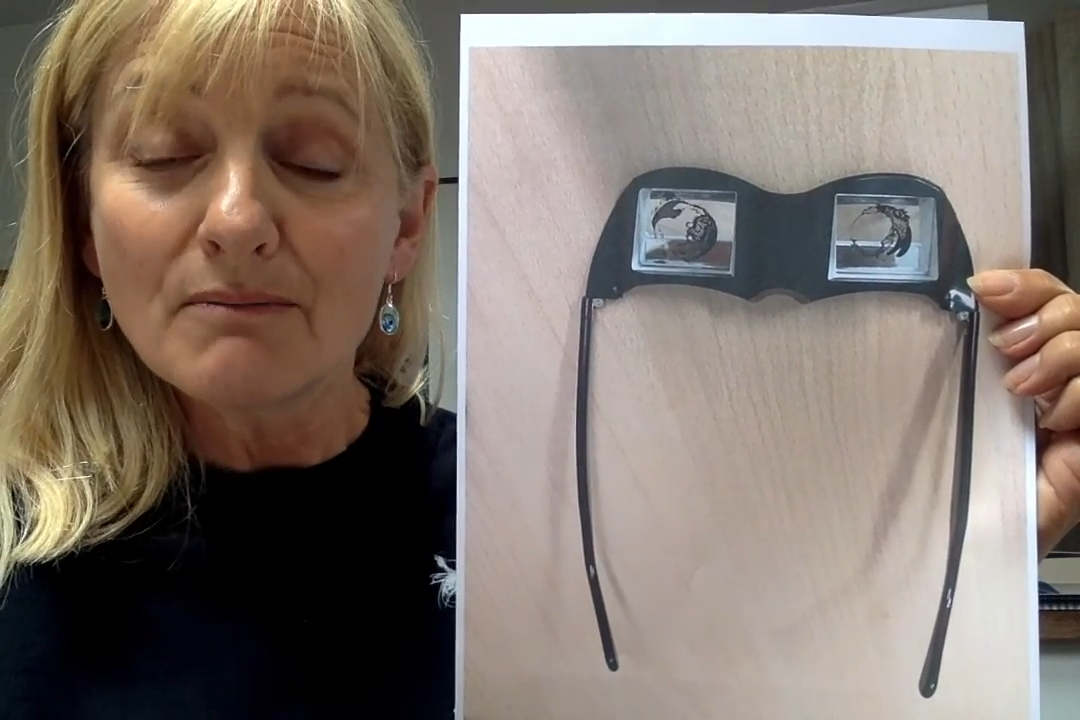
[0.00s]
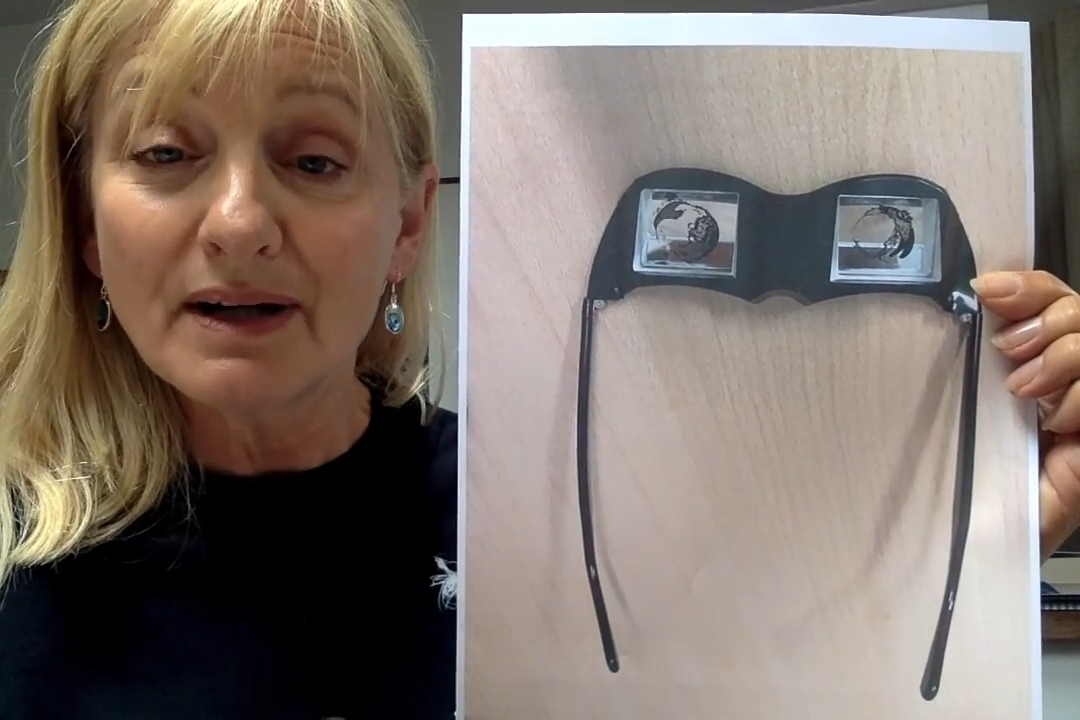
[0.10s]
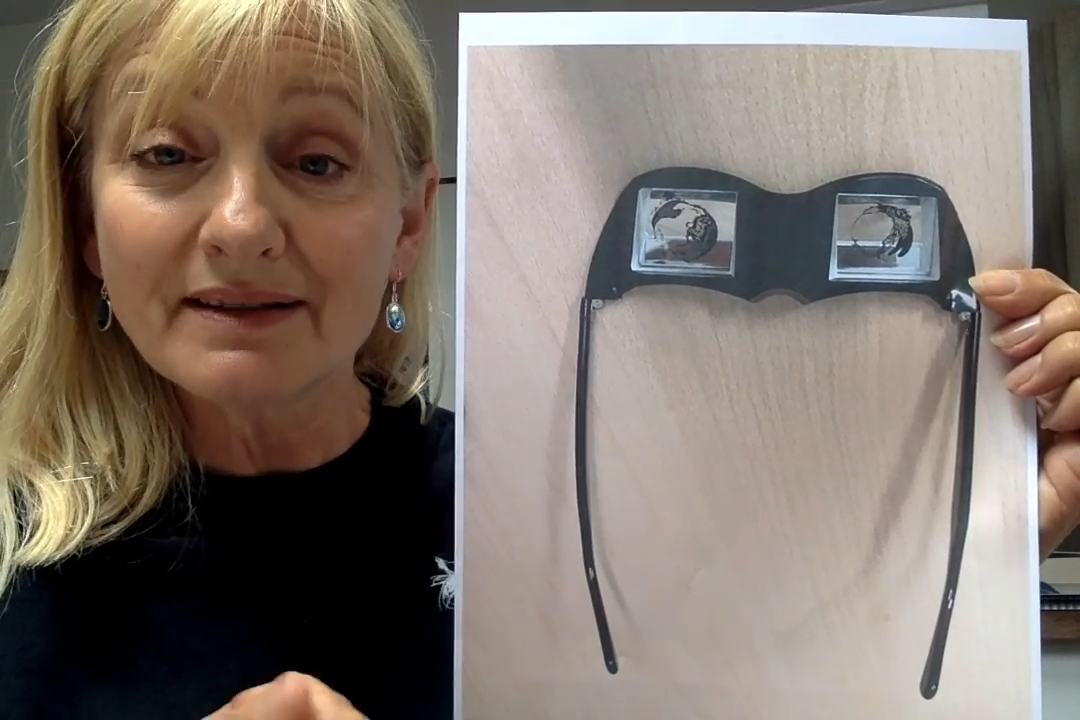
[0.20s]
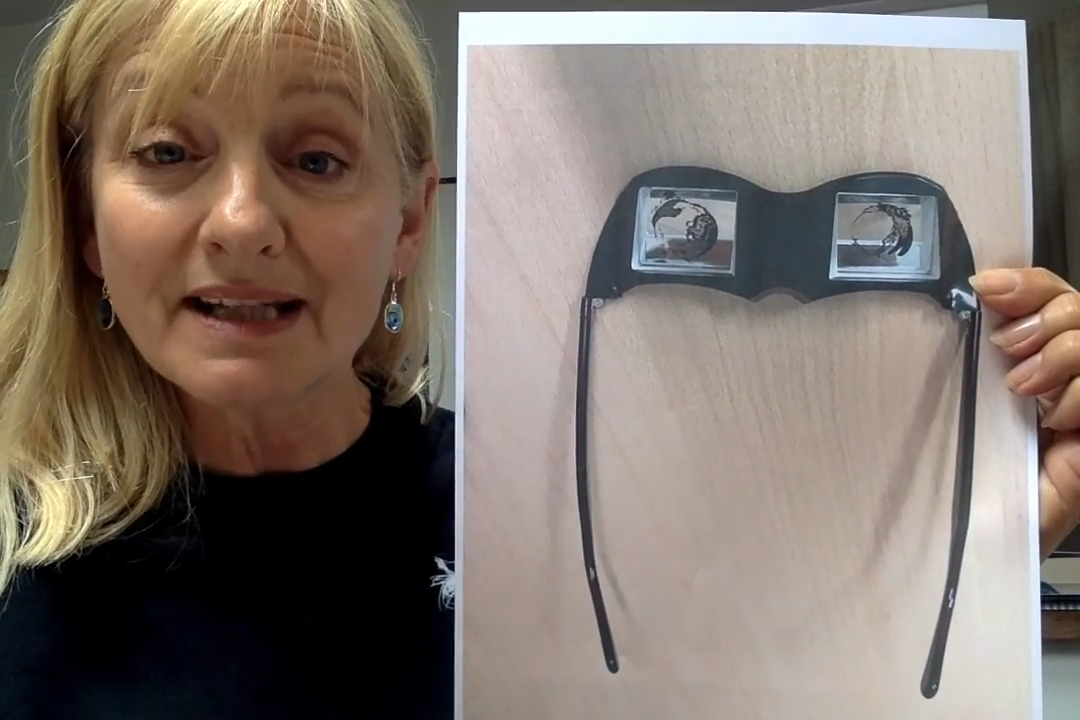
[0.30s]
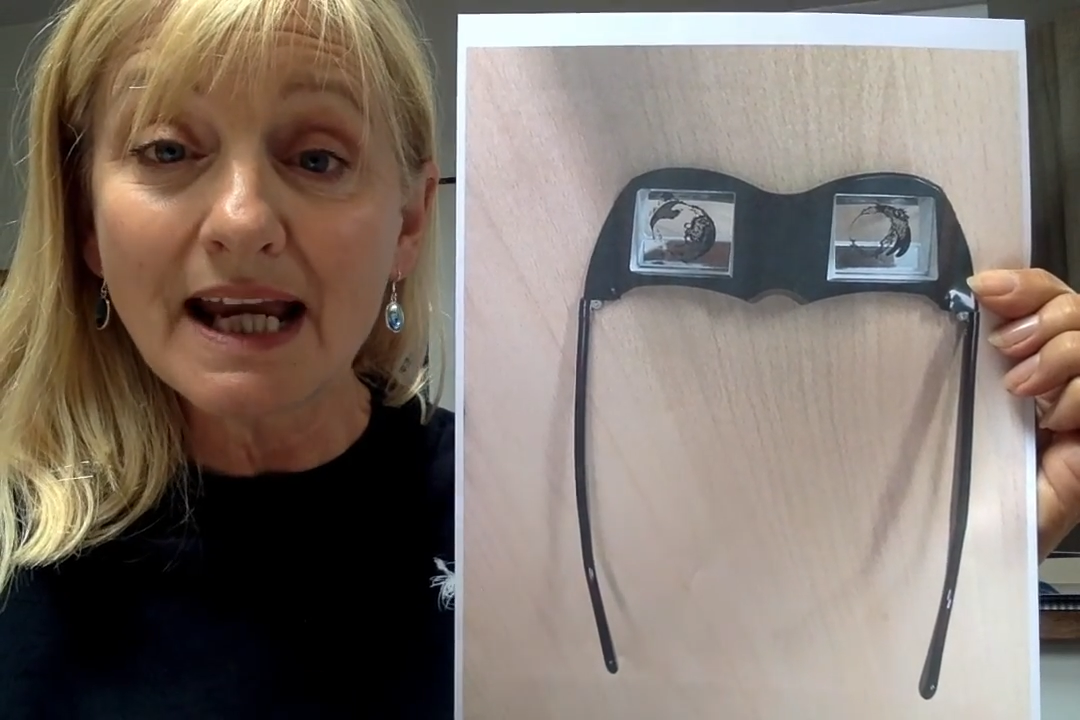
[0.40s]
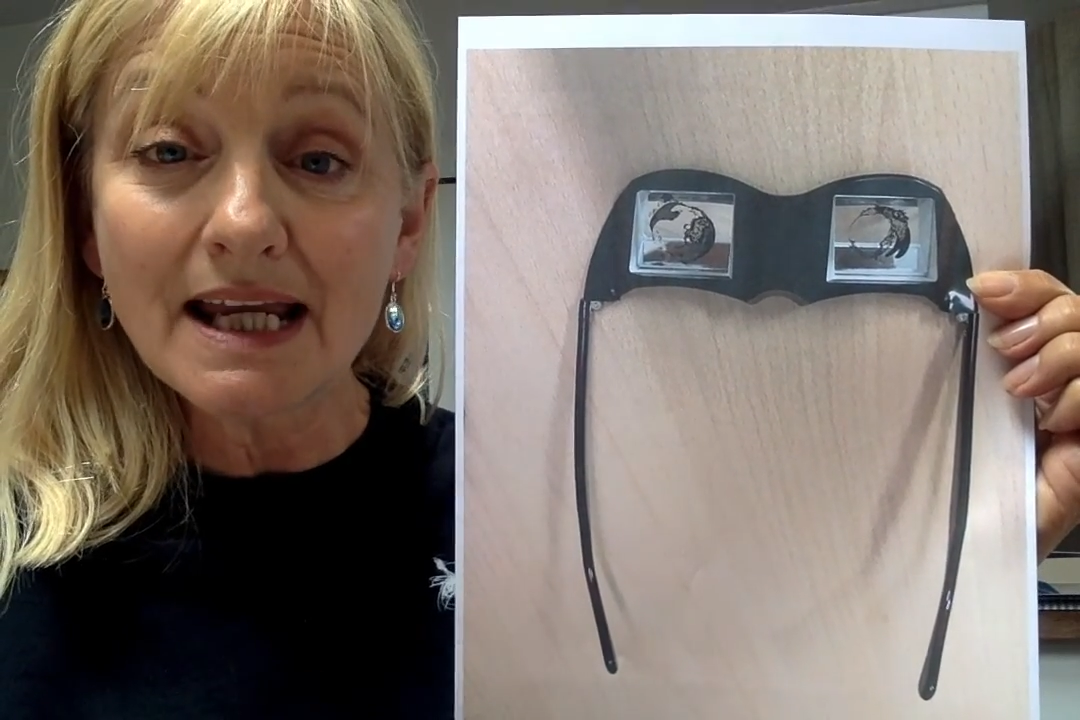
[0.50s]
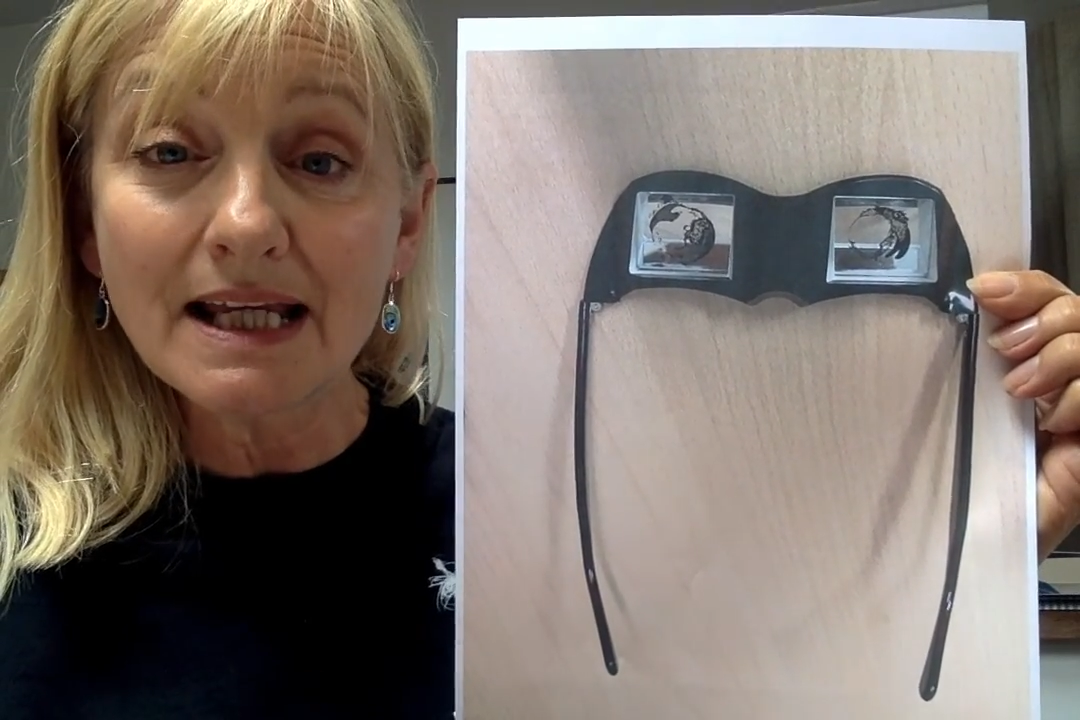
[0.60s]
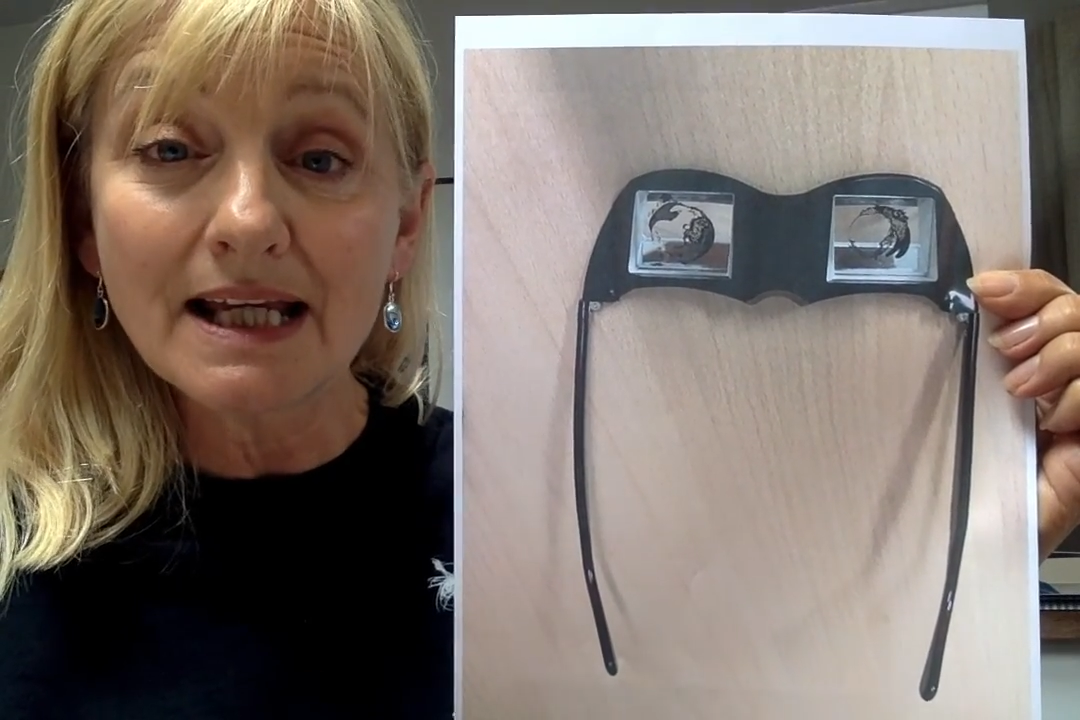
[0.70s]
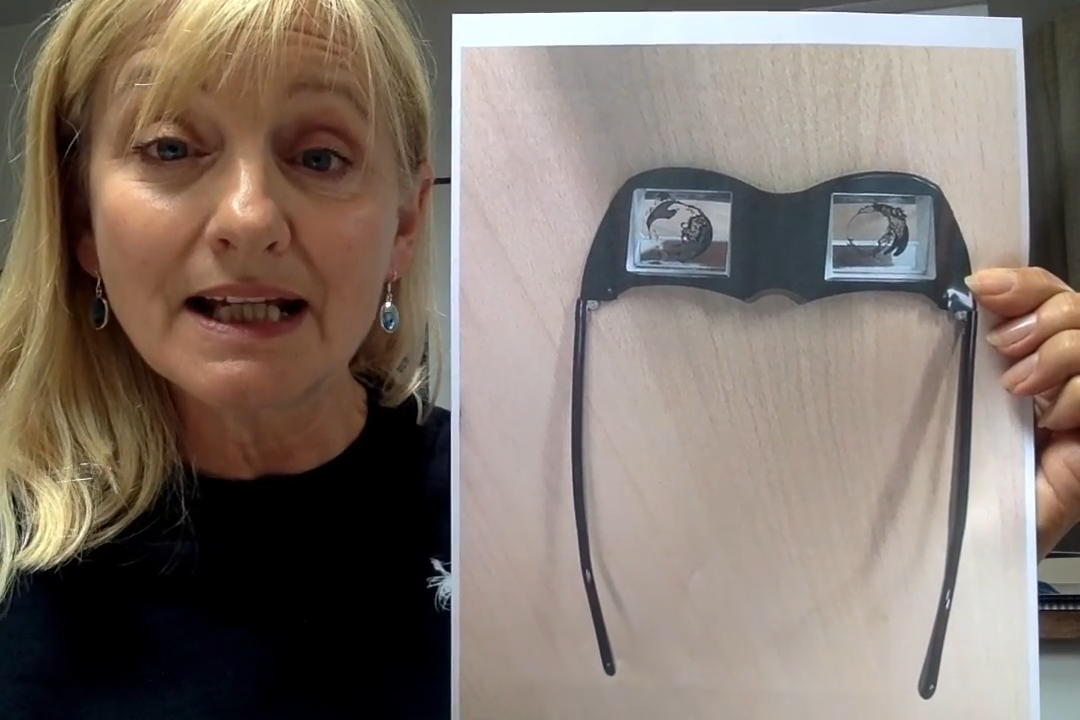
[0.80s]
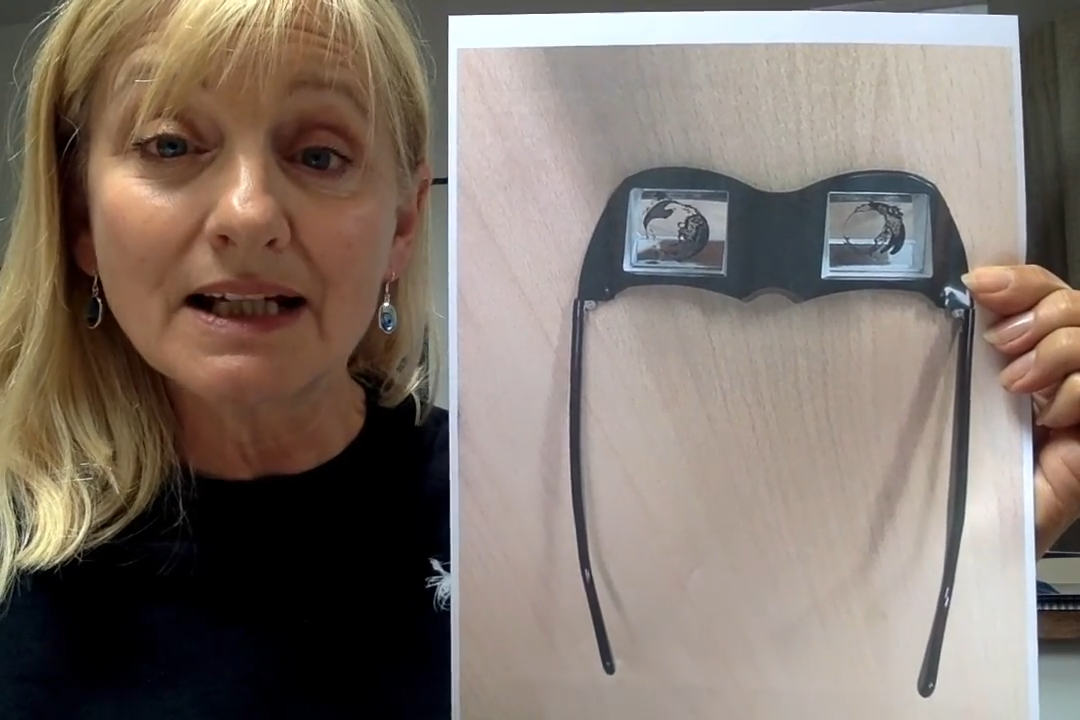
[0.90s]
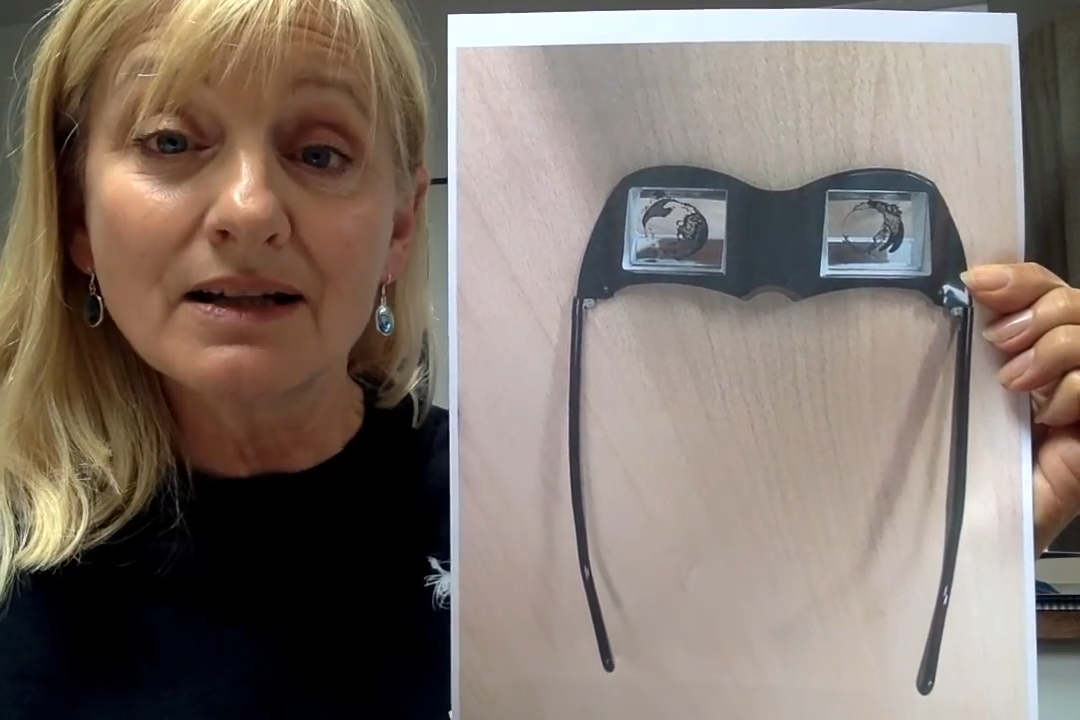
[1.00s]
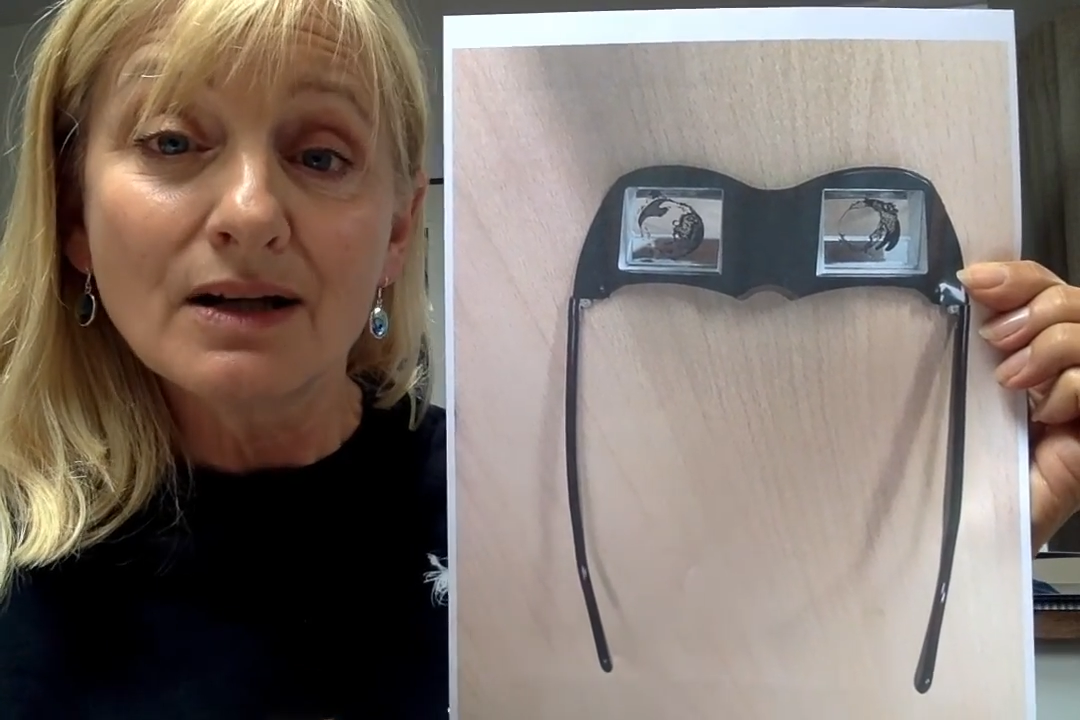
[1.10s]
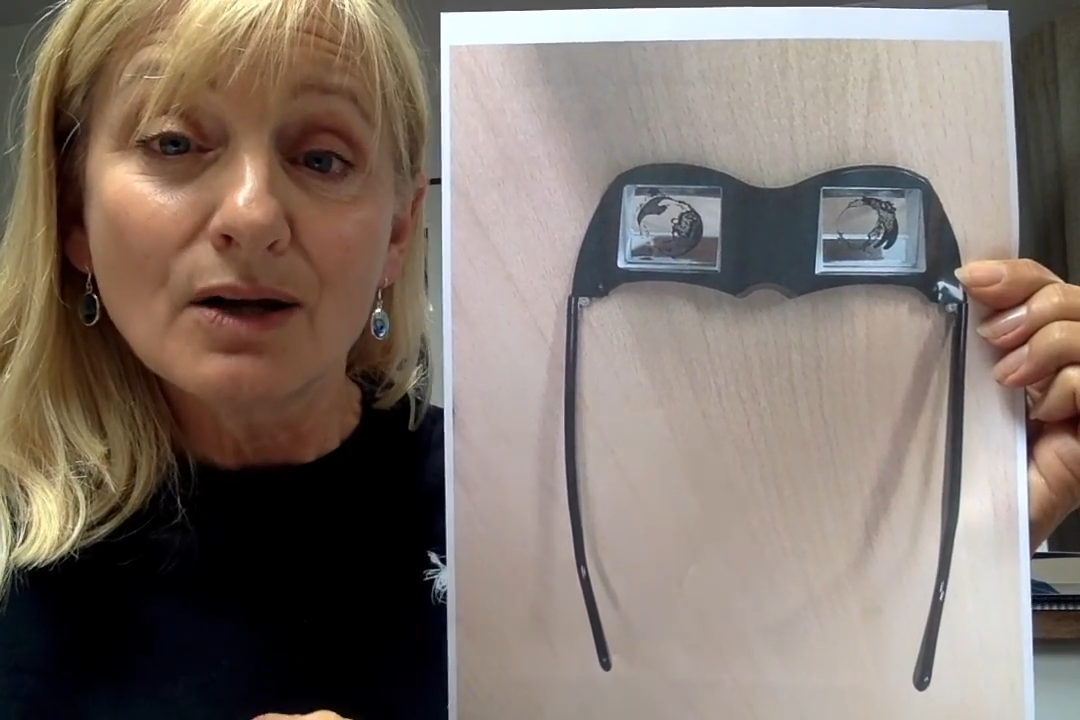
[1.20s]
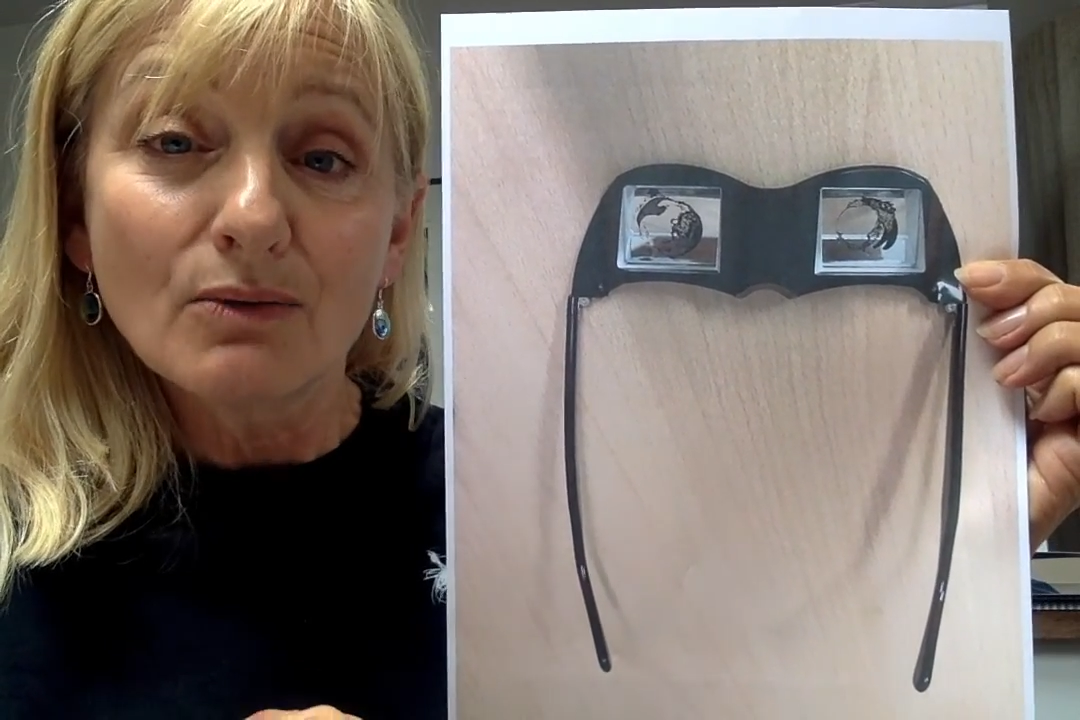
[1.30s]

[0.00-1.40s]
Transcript: partake in